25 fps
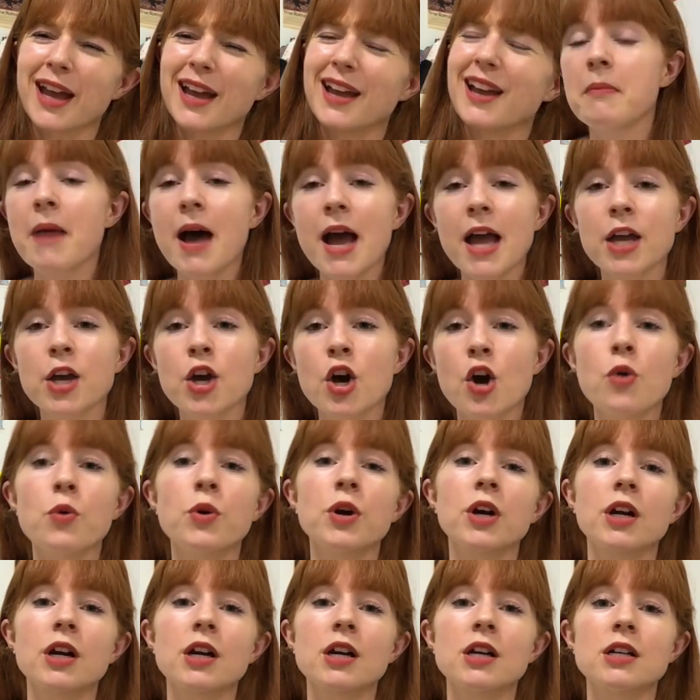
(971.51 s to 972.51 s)
My
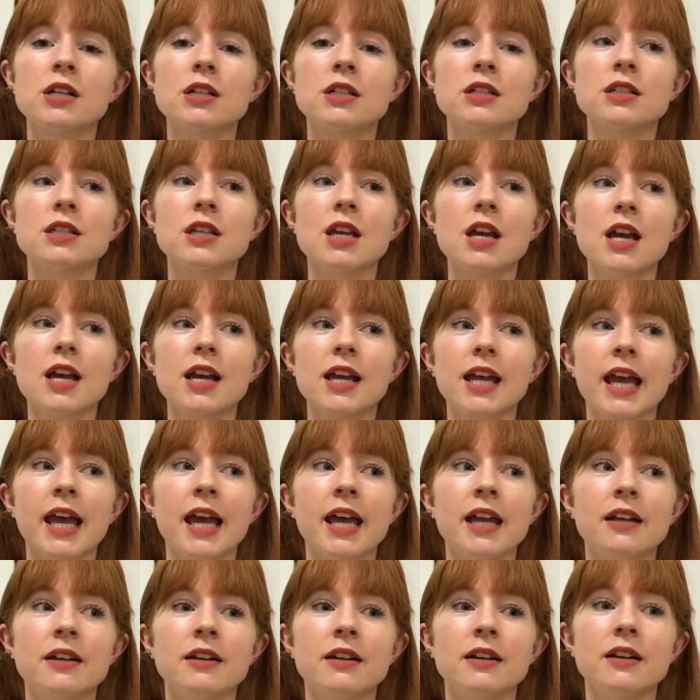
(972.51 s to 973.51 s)
coworkers
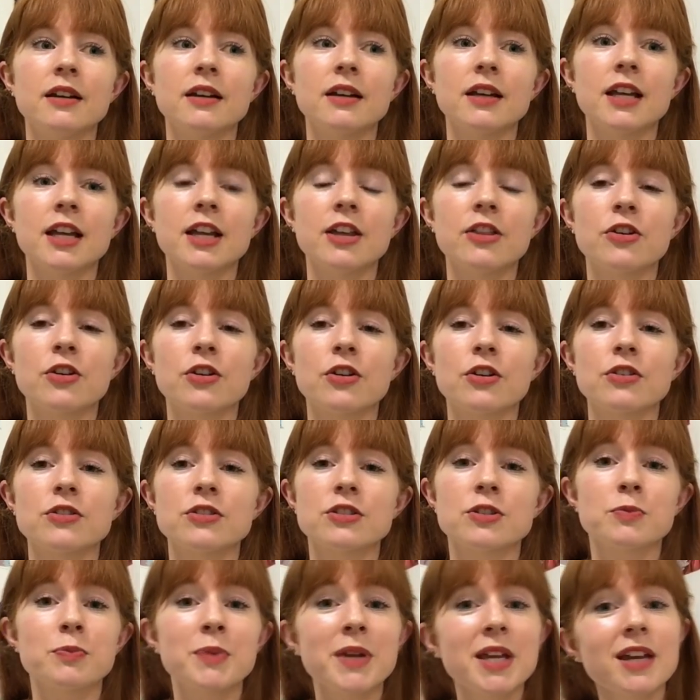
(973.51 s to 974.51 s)
can either
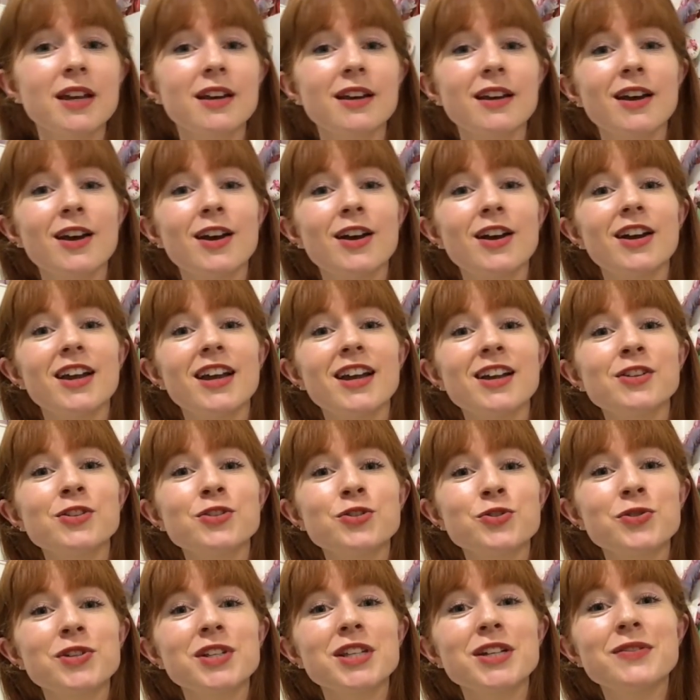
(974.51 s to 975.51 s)
speak
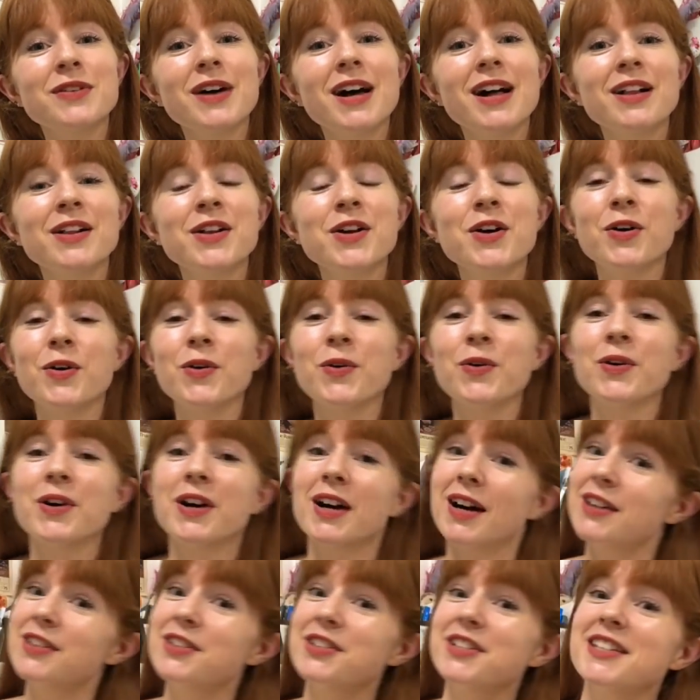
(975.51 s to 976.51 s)
English really well
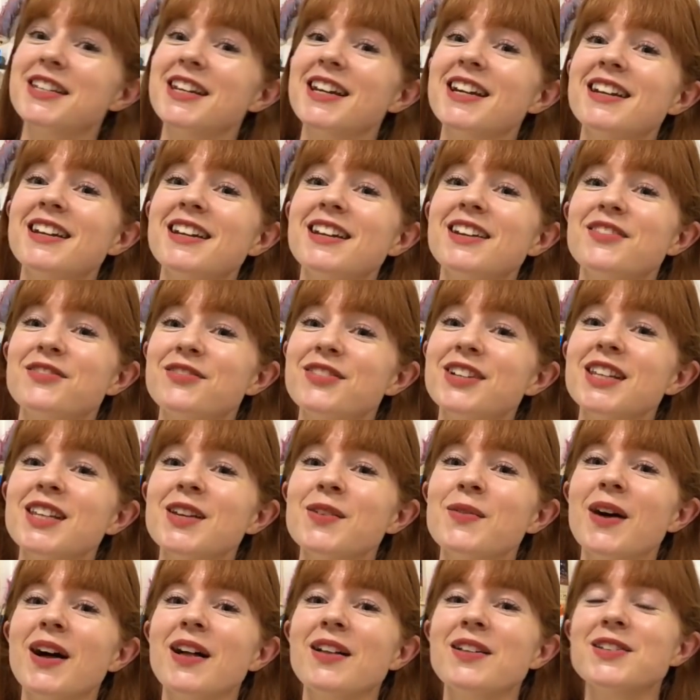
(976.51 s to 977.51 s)
or understand it really
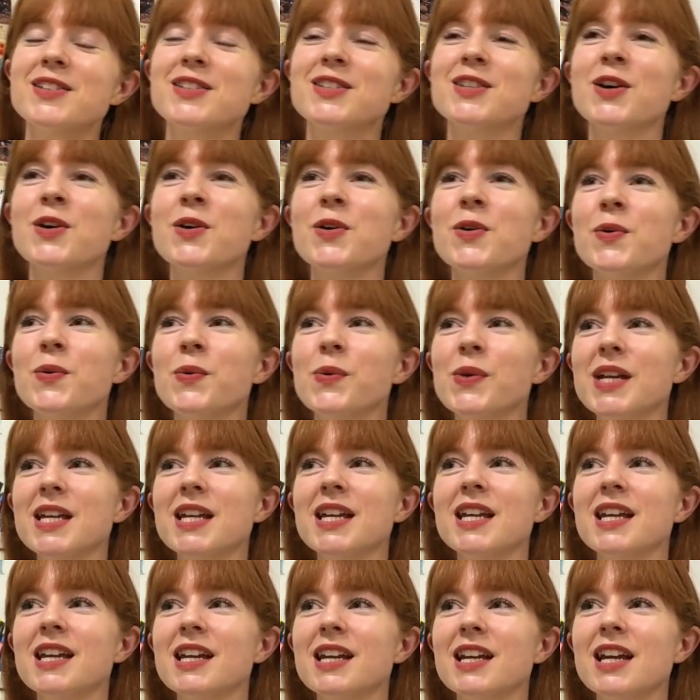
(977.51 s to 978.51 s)
well, so
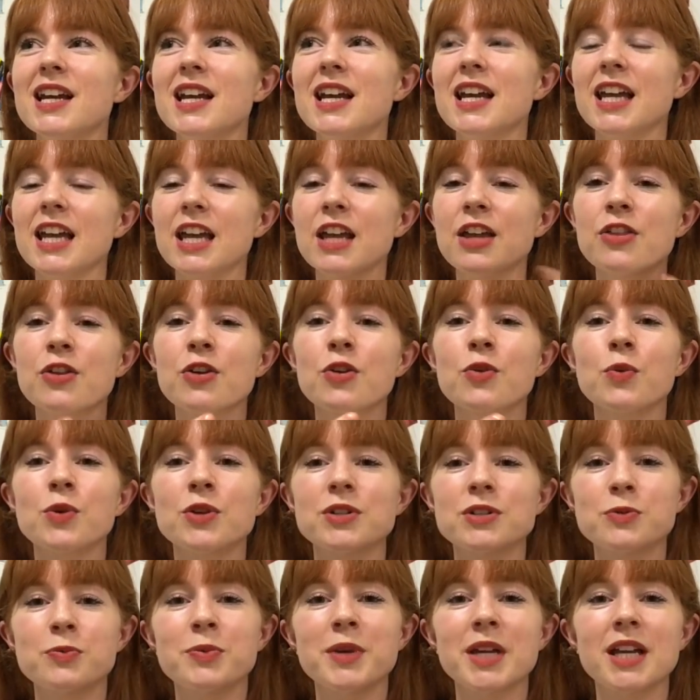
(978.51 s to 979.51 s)
we either will
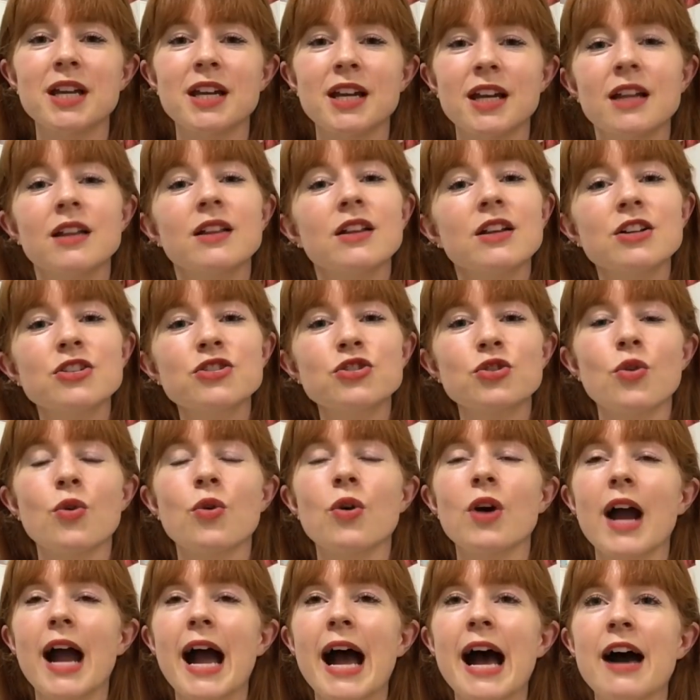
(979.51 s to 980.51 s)
speak in English
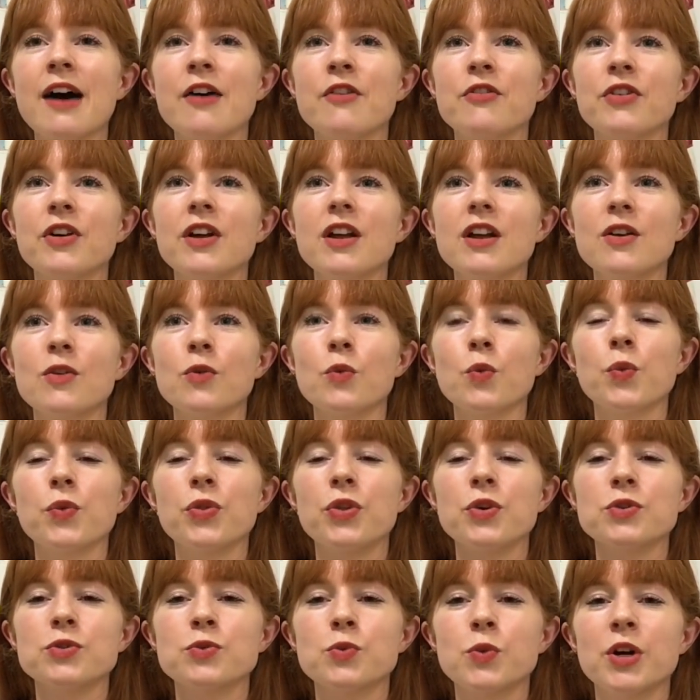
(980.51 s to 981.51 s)
or have
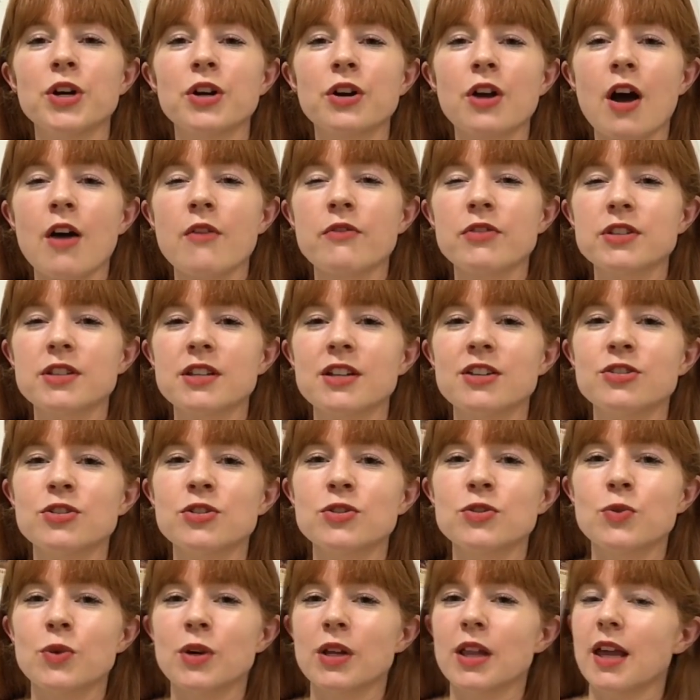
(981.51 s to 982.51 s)
those weird
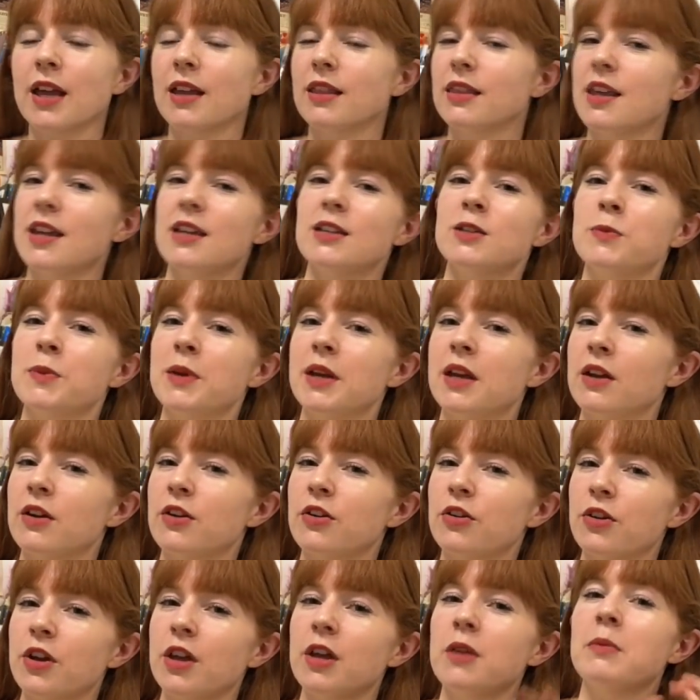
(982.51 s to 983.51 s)
conversations where like they speak in
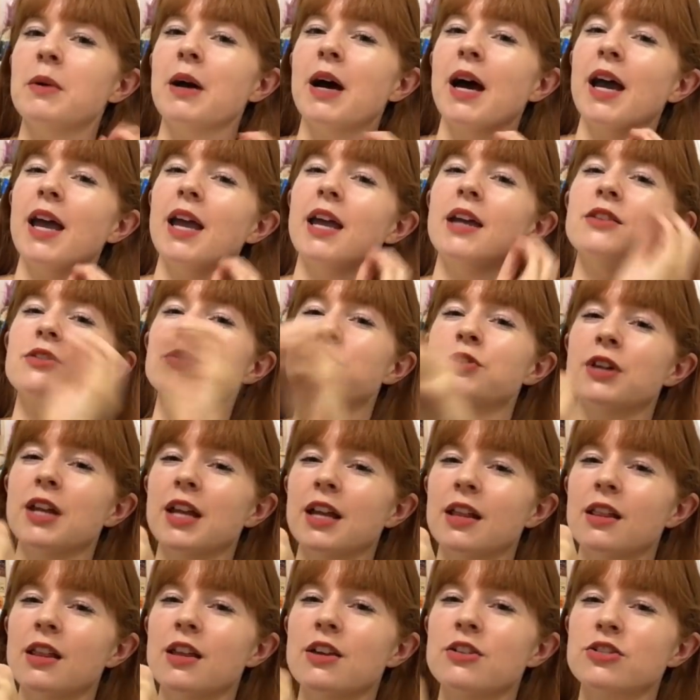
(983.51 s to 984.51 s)
Korean but I answer in
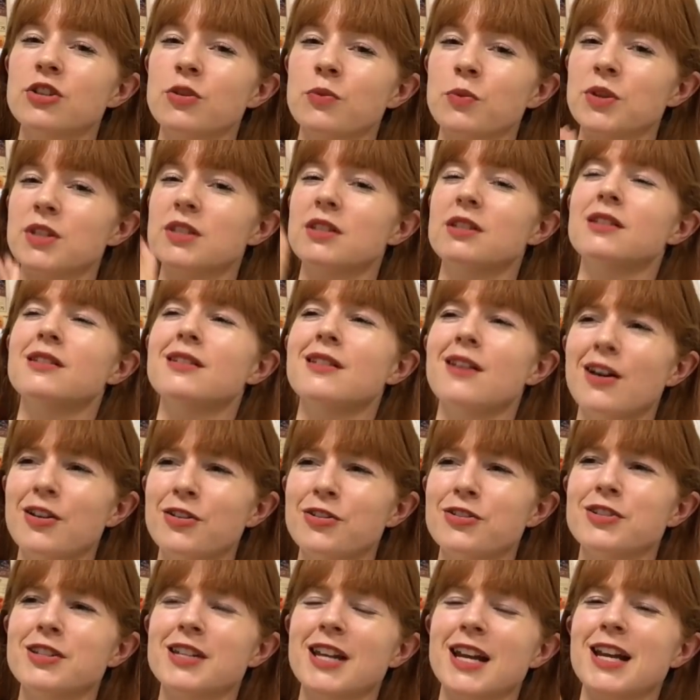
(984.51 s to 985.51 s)
English and we still
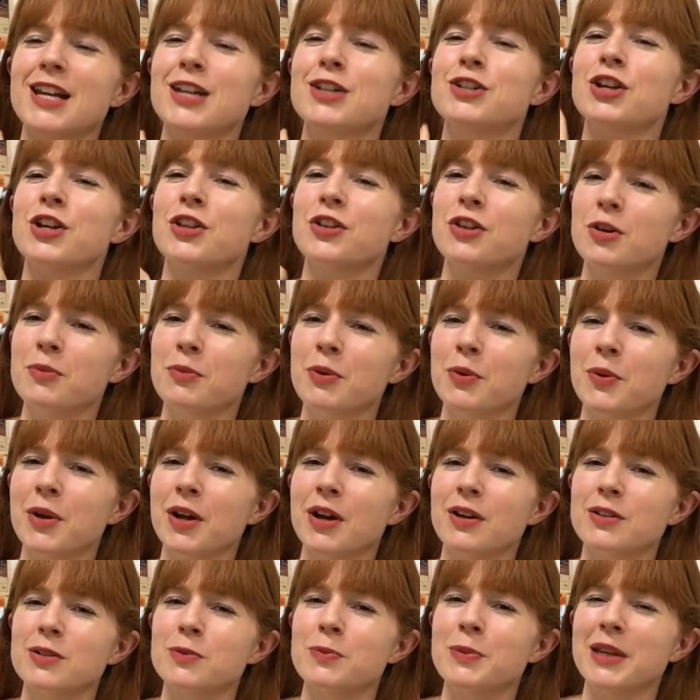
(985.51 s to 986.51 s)
understand each other but we
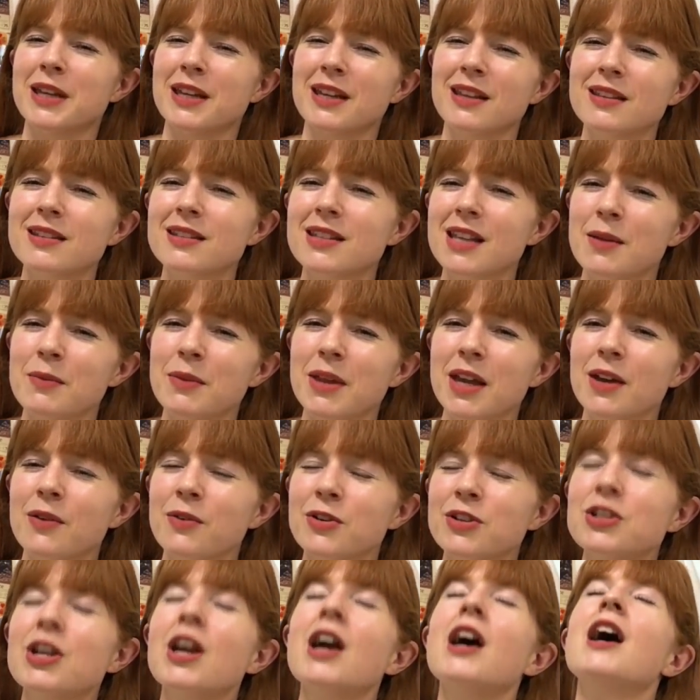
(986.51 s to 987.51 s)
aren't speaking the same
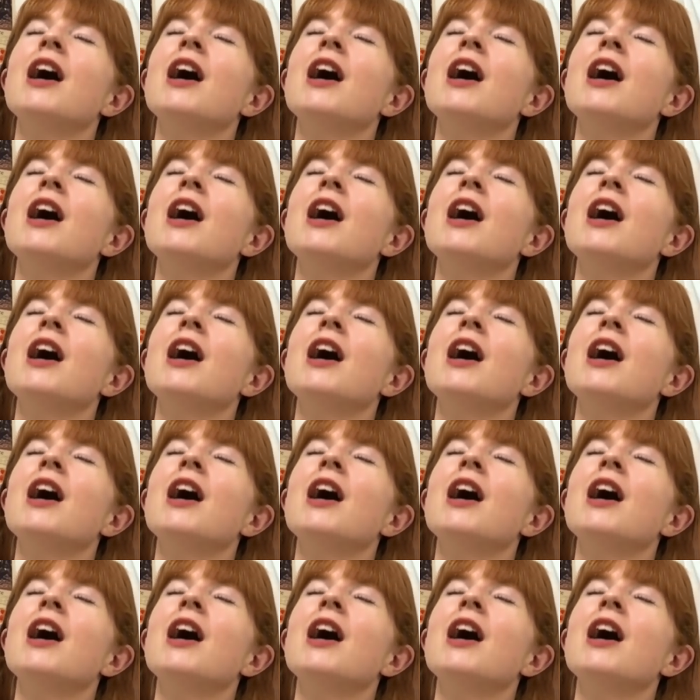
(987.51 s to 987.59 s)
language.